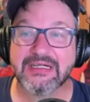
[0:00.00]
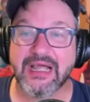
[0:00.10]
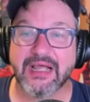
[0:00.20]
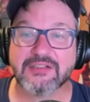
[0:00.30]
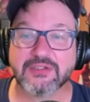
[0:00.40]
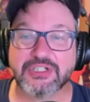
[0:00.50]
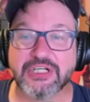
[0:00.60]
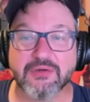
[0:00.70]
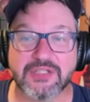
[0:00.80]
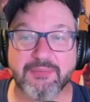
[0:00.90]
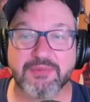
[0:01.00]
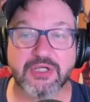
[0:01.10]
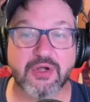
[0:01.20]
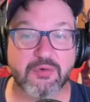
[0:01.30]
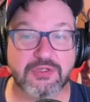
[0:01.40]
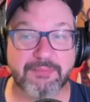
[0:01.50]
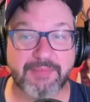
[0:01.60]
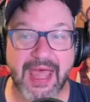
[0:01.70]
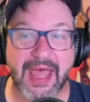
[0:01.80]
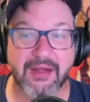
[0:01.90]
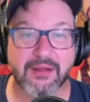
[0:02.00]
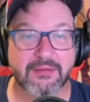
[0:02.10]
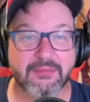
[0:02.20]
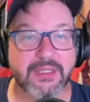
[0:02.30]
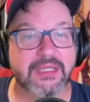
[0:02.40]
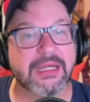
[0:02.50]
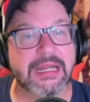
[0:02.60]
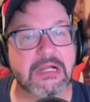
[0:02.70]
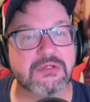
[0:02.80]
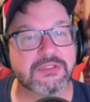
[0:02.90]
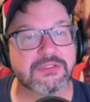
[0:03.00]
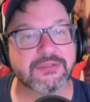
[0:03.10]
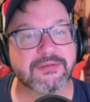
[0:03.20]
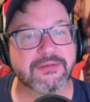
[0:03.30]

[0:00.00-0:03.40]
And so she goes up to go to bed, but then here's